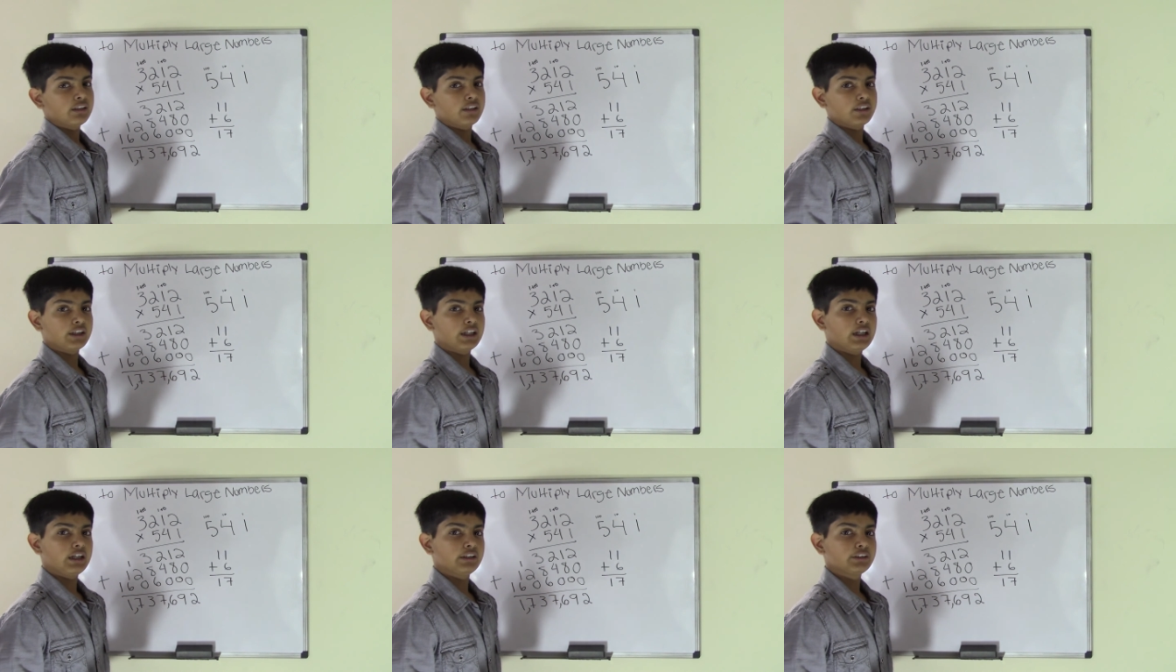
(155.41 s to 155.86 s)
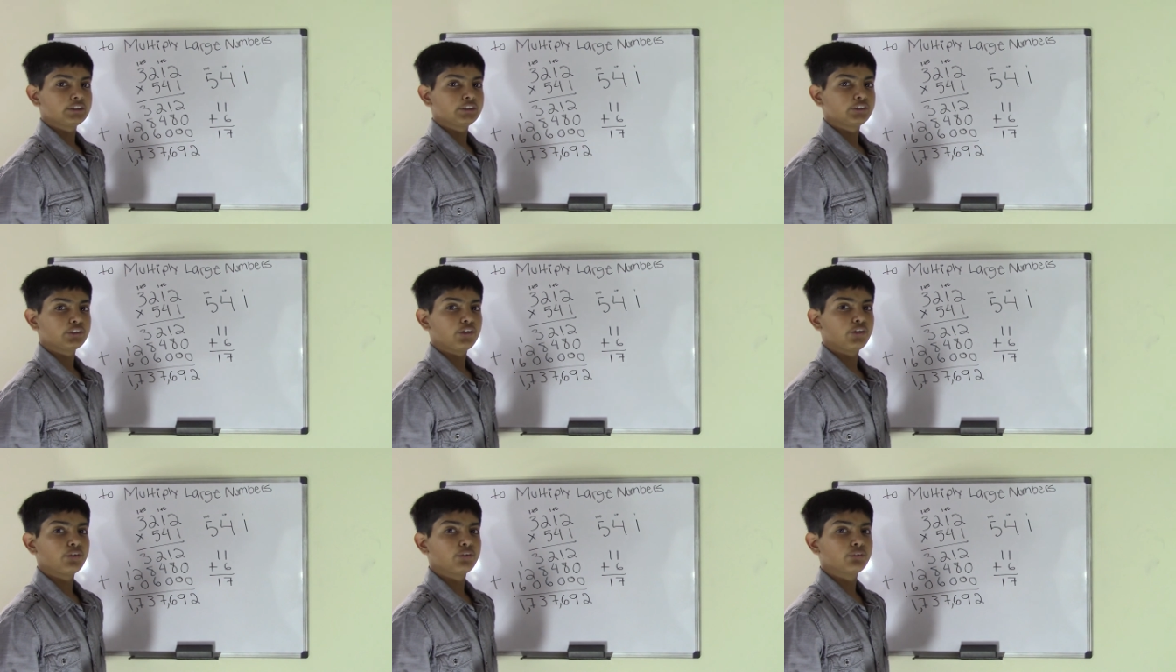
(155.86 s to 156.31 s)
Uh,
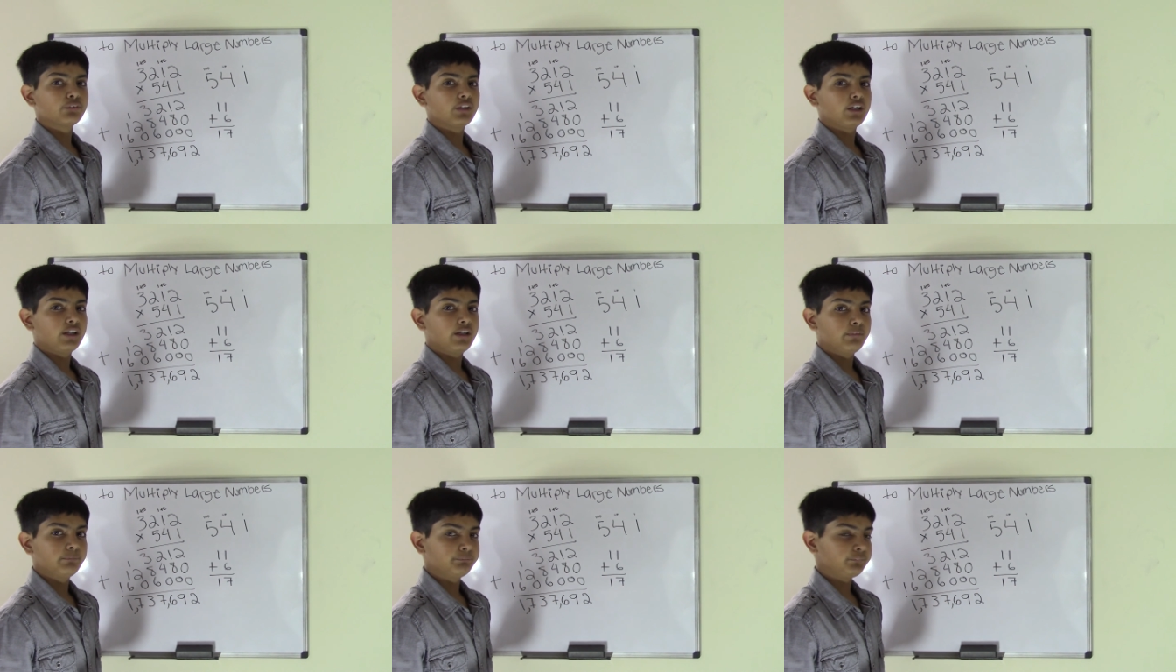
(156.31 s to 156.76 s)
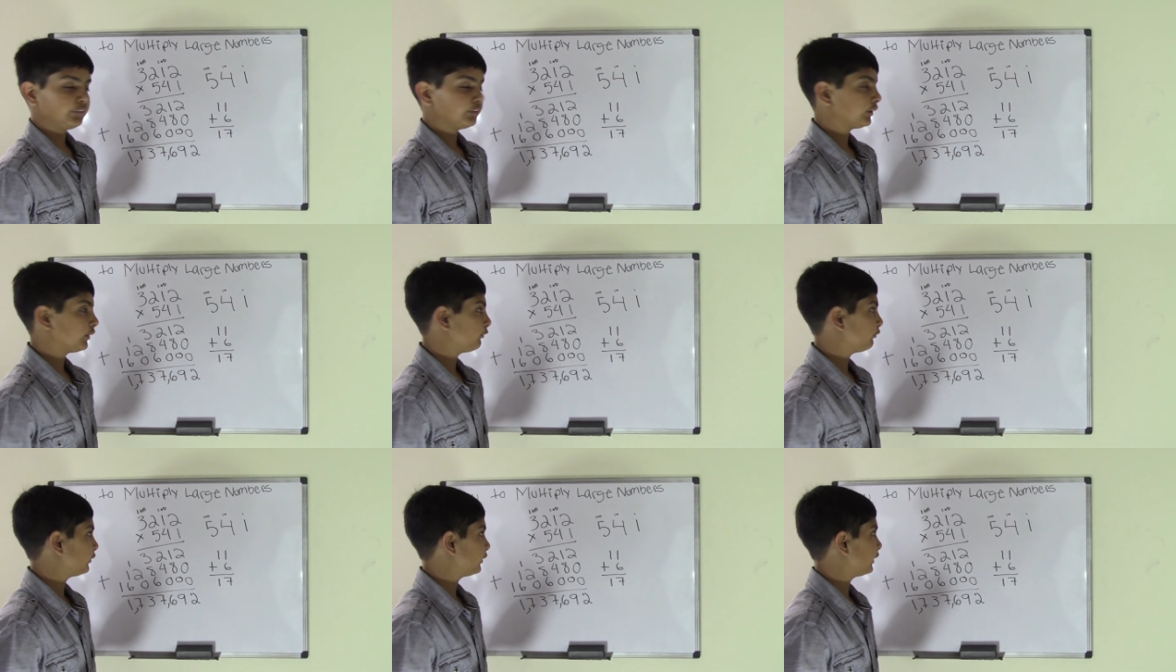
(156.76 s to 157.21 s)
so um,
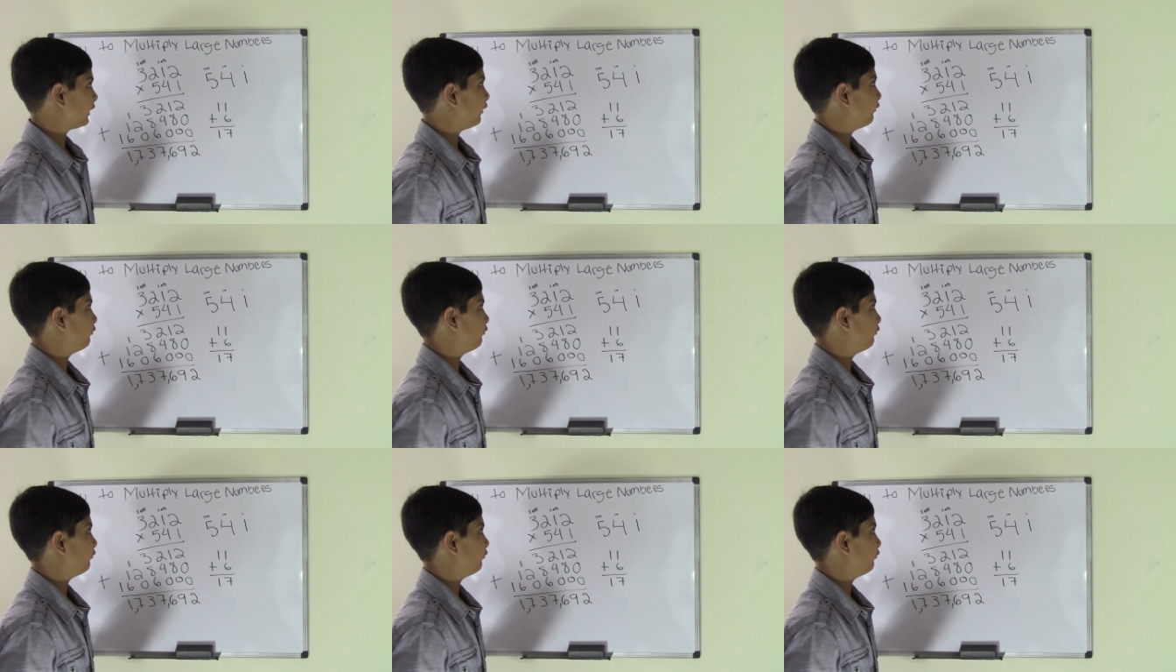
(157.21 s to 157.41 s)
you can visit our